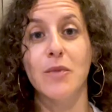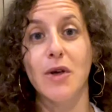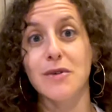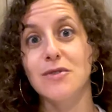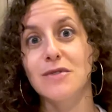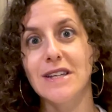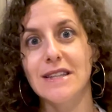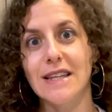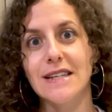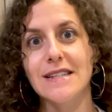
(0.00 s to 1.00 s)
we also
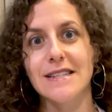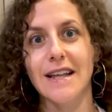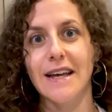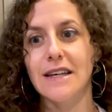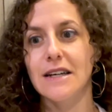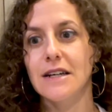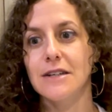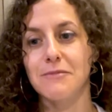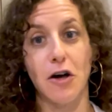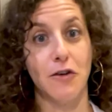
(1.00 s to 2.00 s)
need things like a